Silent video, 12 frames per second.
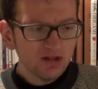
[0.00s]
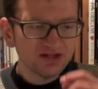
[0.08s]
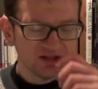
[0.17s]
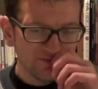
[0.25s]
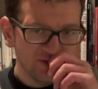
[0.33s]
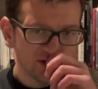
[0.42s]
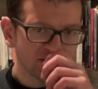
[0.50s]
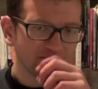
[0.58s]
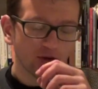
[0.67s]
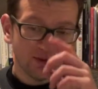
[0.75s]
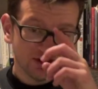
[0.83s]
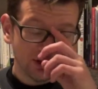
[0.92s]
So first and
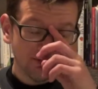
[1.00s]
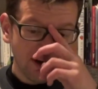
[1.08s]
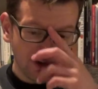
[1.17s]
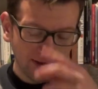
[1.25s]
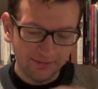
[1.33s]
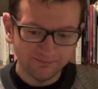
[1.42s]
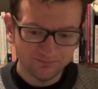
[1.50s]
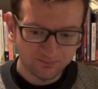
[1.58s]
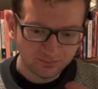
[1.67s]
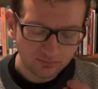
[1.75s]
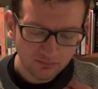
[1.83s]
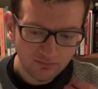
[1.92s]
foremost on the palate,
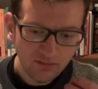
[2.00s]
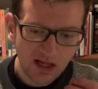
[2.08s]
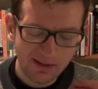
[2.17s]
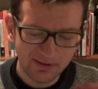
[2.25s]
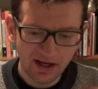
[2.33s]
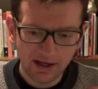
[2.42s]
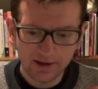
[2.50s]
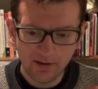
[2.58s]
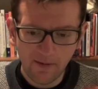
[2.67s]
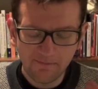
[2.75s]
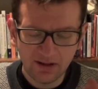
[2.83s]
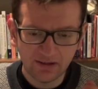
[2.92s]
I'm getting a
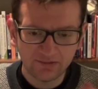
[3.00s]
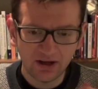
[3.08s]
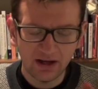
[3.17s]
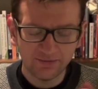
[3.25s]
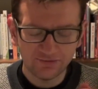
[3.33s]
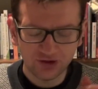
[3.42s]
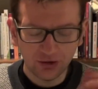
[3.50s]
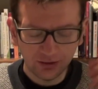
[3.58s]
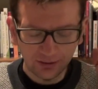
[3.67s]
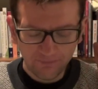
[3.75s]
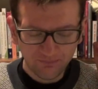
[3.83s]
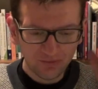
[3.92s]
bit of kind of
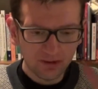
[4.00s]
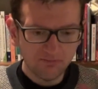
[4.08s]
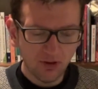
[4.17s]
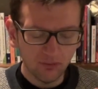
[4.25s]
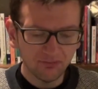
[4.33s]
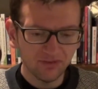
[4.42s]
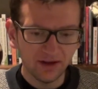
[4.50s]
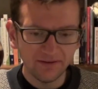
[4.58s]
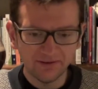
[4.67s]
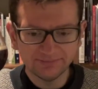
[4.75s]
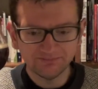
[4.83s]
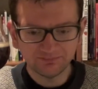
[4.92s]
chocolate malt
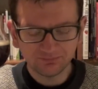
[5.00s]
flavour,